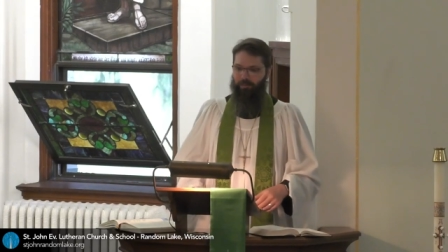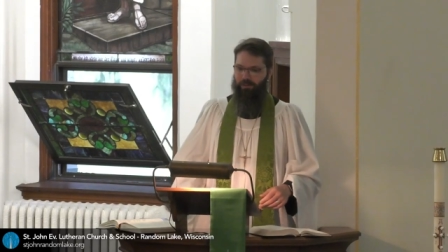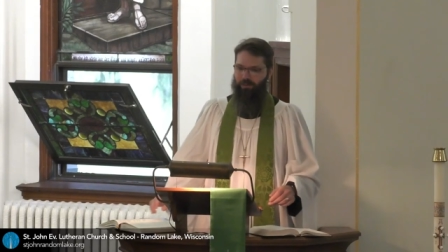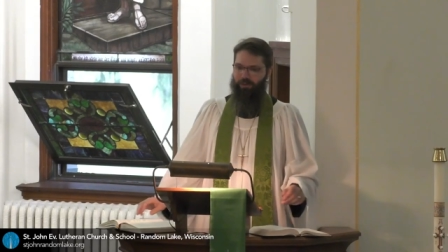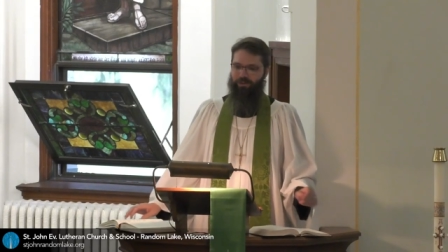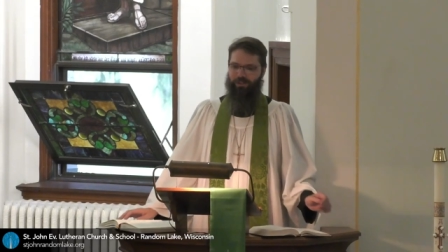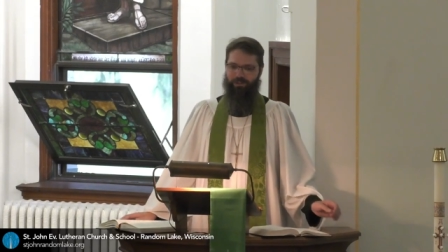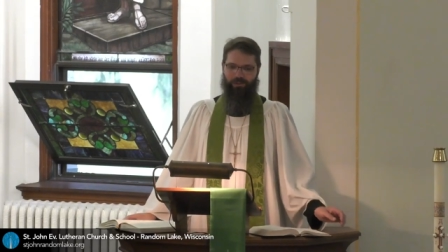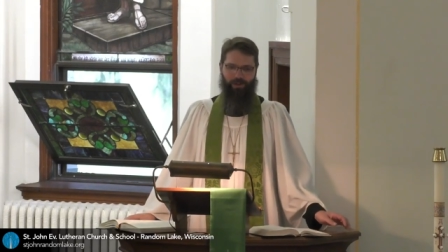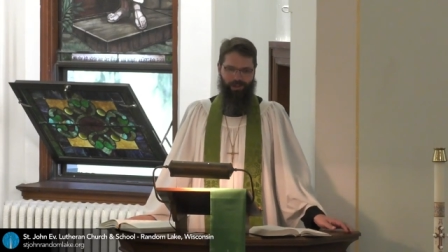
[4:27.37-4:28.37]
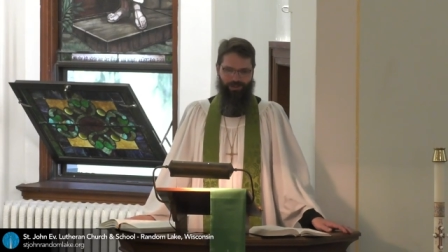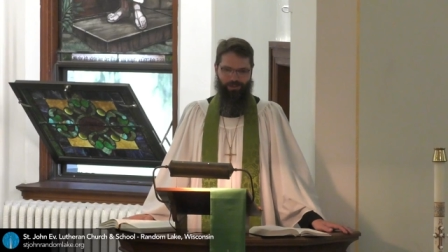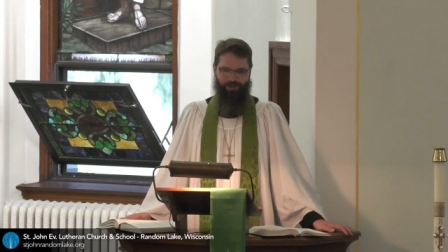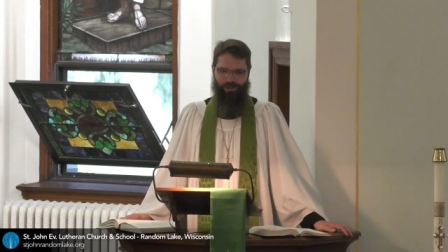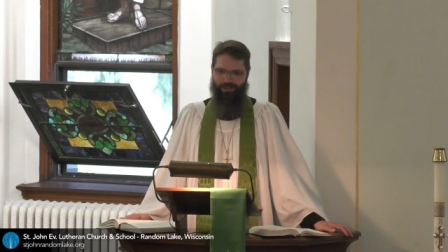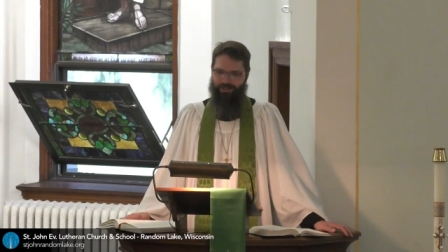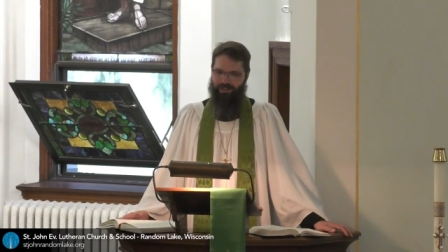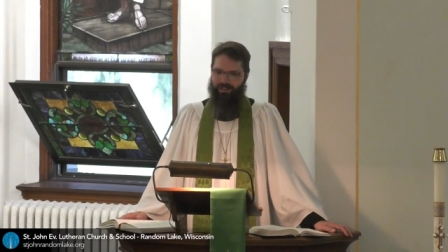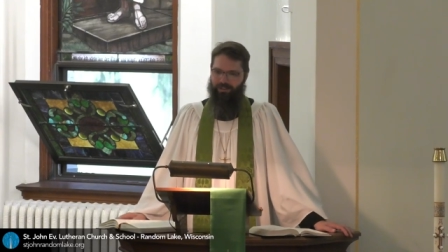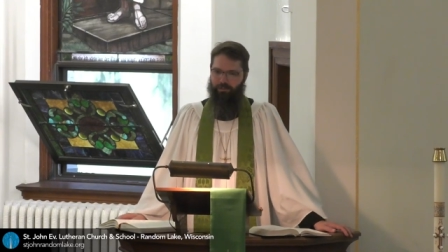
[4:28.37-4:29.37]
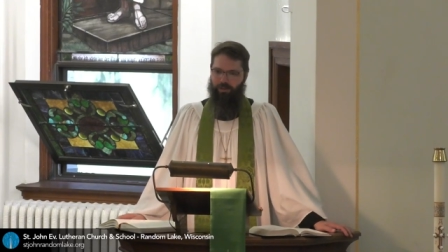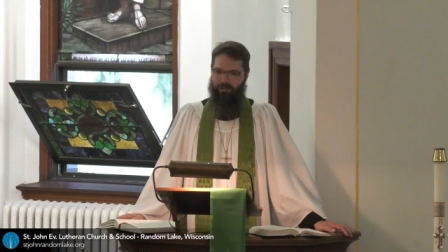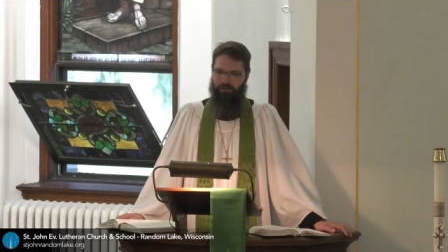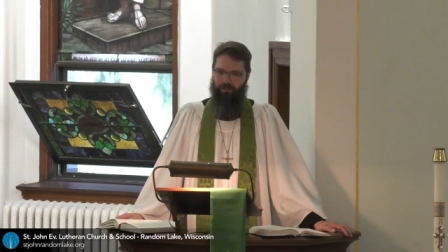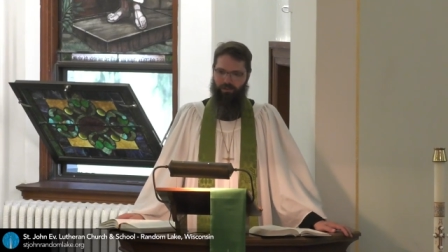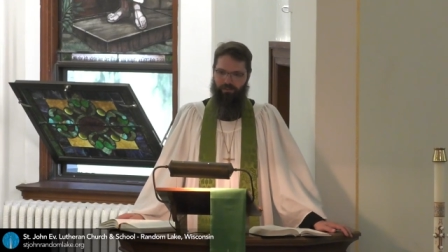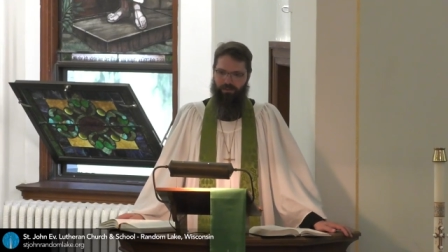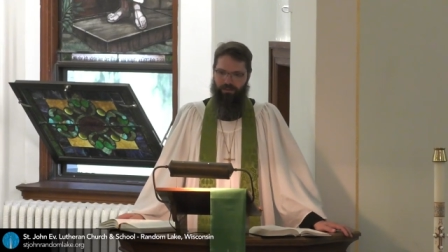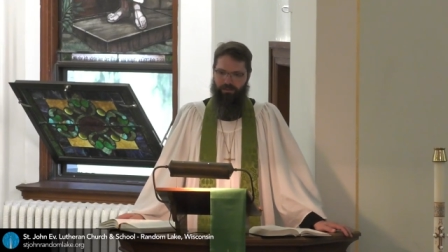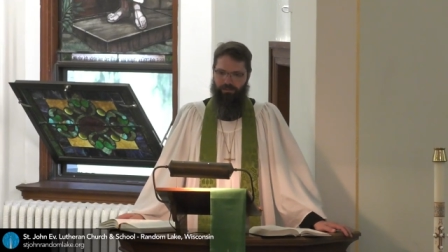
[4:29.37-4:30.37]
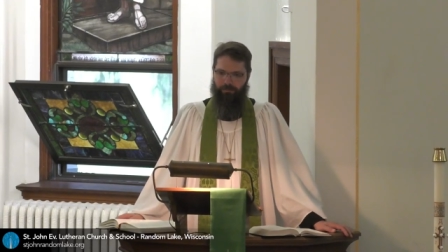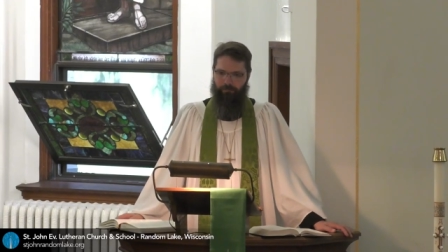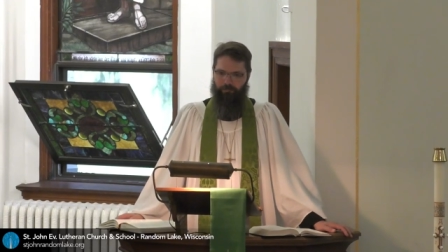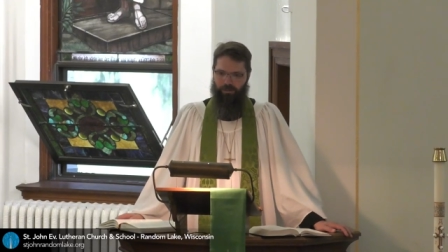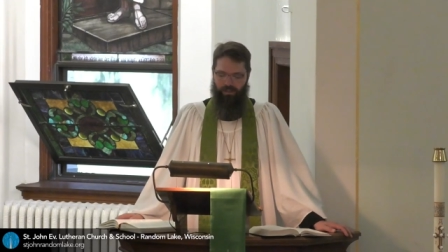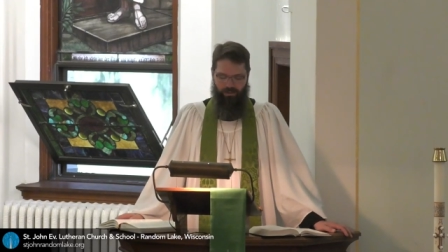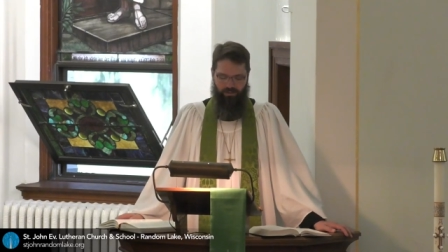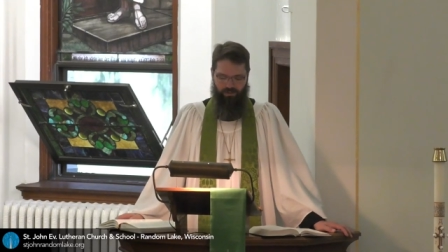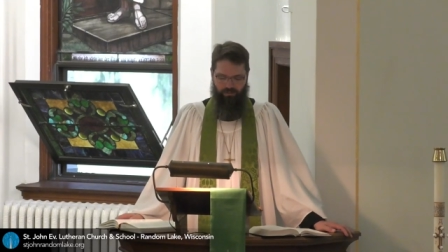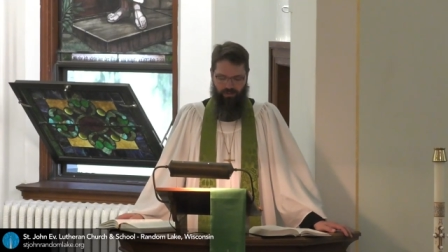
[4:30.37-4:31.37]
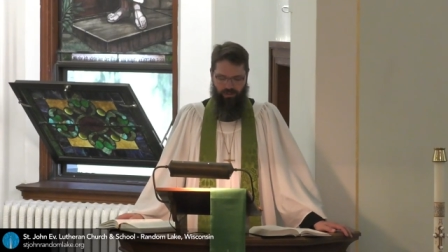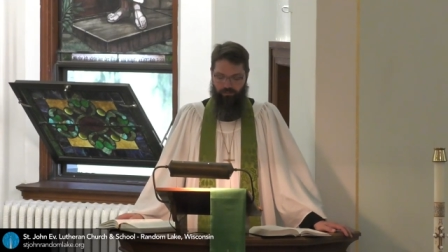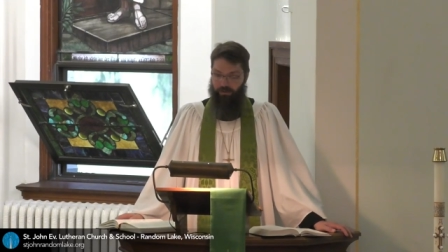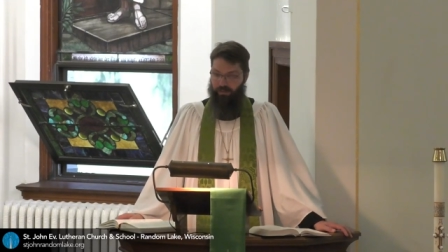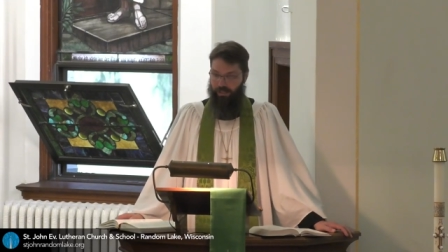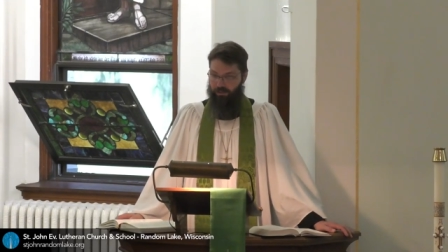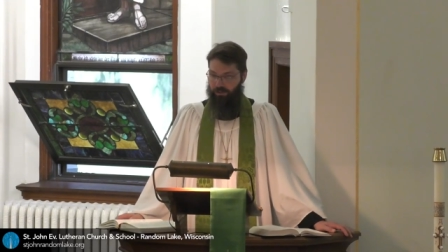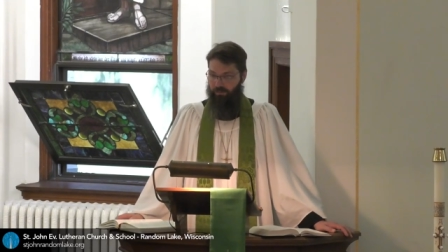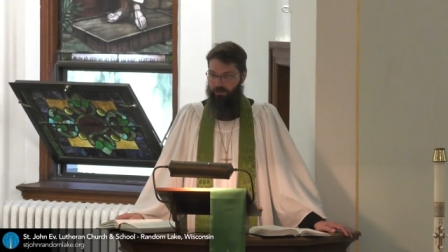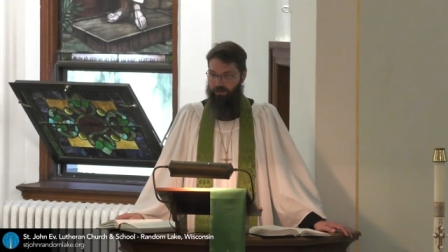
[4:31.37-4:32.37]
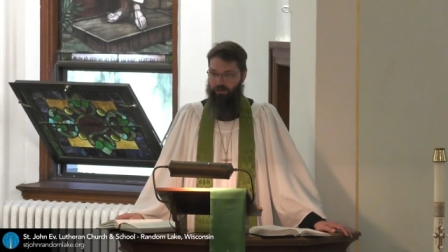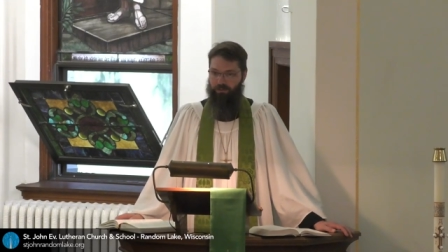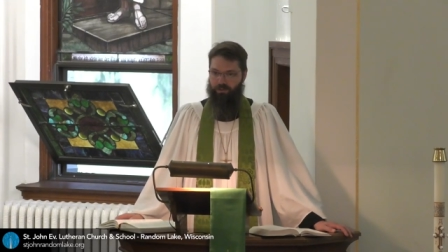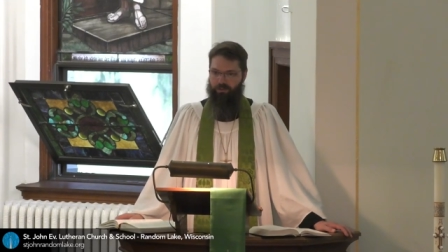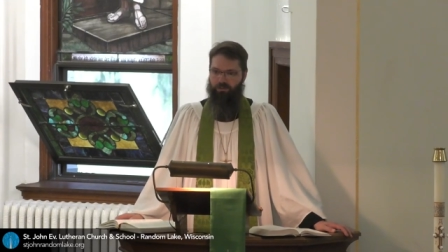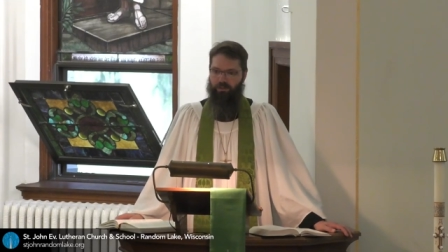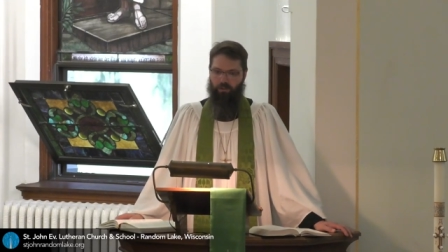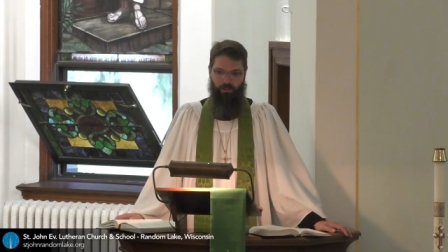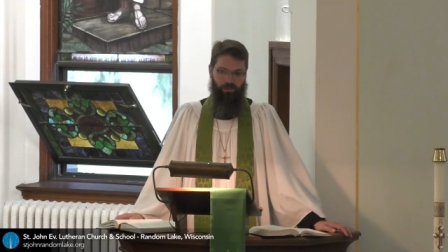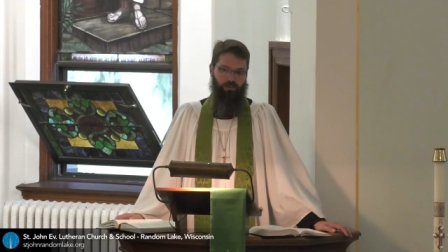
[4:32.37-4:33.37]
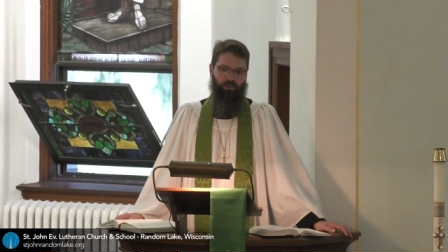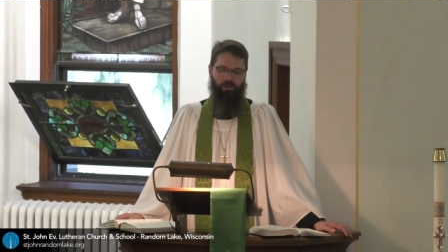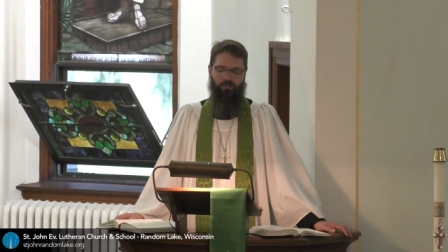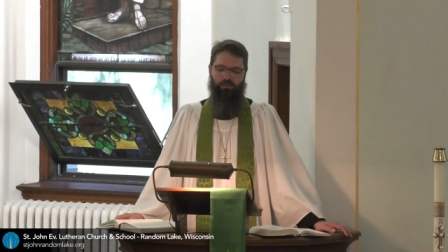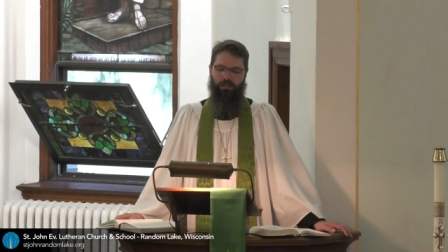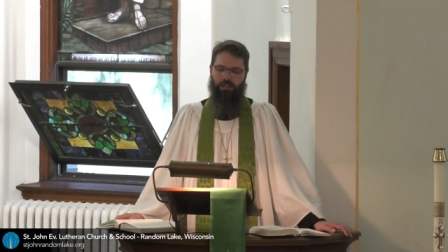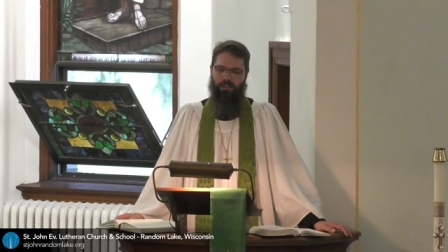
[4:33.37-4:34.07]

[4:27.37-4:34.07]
Of course, it's Christ who is the one who is the foundation of the church, the cornerstone.